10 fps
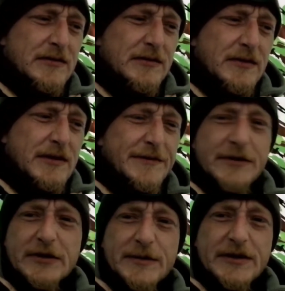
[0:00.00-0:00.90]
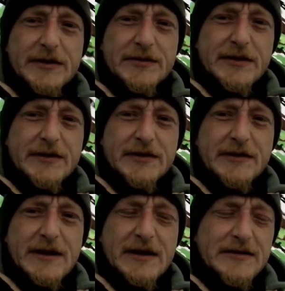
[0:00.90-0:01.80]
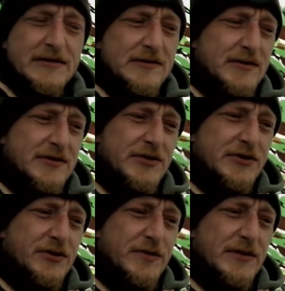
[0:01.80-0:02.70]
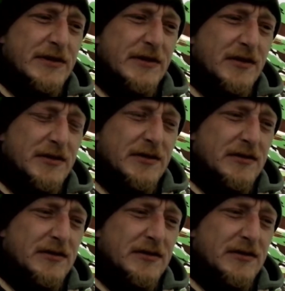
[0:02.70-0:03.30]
Like every time I go there, the grass is like stupidly high.